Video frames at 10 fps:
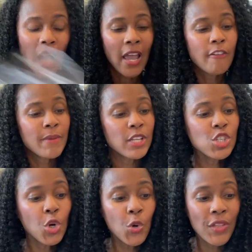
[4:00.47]
I have been
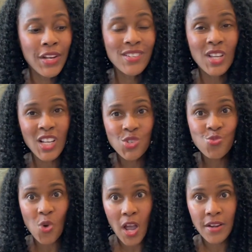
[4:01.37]
told that it does
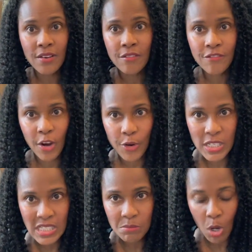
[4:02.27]
run
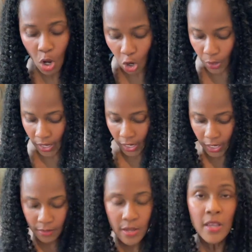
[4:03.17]
very small,
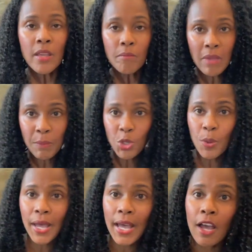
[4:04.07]
and maybe
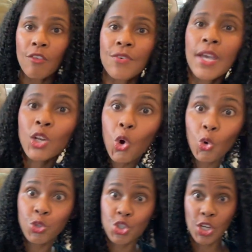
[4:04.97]
you have an
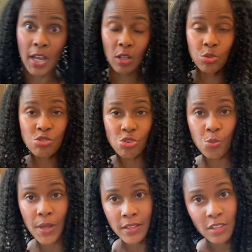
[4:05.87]
older child who's
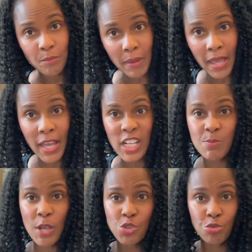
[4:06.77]
still wet in the bed, a
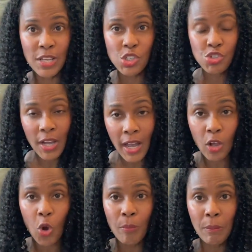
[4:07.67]
special needs
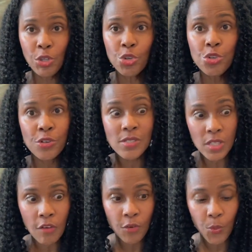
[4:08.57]
child, or maybe you
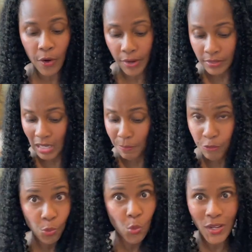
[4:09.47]
yourself are wearing a diaper
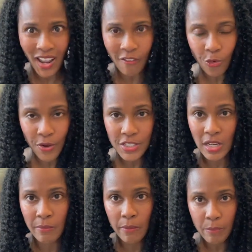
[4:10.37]
for whatever reason
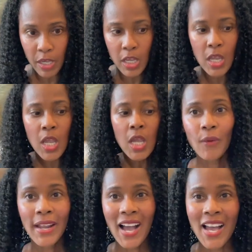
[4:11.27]
it may be. All
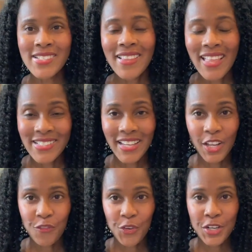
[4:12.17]
right guys, that's
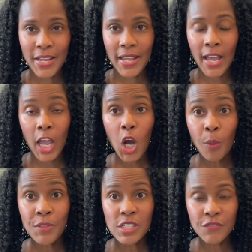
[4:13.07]
it for today. I
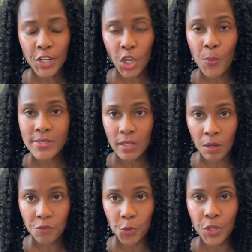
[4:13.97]
hope this video was
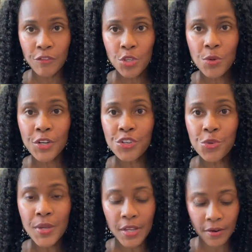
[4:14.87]
helpful. If you are
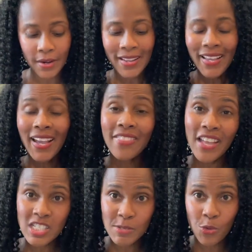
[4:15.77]
new here, hit
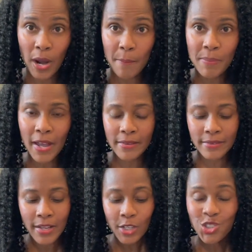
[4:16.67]
that subscribe
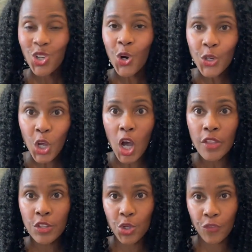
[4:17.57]
button, turn
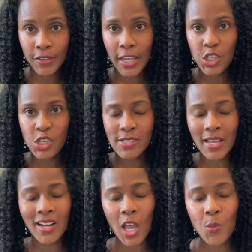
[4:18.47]
on the notifications,
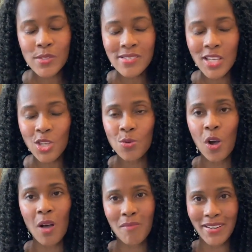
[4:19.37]
and I will see you
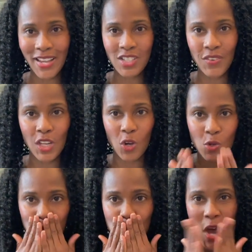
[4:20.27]
on my next video.
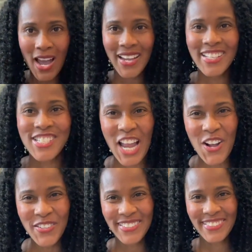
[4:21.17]
Mwah, ciao.